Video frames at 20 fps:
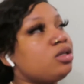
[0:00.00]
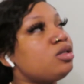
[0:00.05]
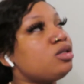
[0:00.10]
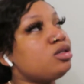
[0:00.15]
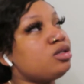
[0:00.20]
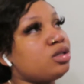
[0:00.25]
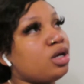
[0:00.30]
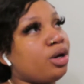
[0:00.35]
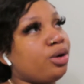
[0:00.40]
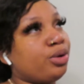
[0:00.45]

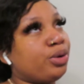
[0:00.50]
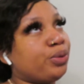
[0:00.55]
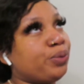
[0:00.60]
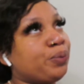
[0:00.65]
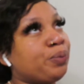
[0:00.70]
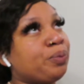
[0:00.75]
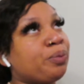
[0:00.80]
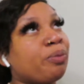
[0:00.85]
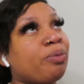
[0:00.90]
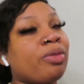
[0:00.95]

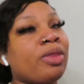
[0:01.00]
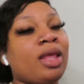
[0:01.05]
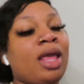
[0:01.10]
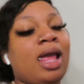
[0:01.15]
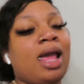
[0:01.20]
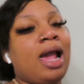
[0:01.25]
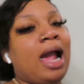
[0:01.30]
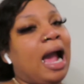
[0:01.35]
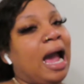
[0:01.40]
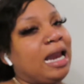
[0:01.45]
So
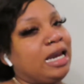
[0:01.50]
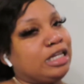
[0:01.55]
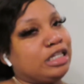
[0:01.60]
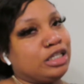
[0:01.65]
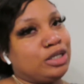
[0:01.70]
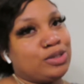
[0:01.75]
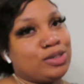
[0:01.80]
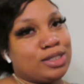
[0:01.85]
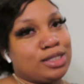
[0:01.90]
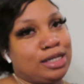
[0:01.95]
I need
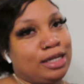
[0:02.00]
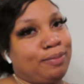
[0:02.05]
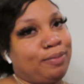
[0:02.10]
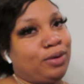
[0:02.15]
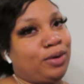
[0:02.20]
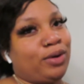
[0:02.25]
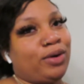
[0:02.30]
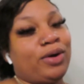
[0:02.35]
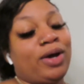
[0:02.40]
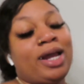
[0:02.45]
to go to sleep,
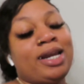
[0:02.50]
y'all.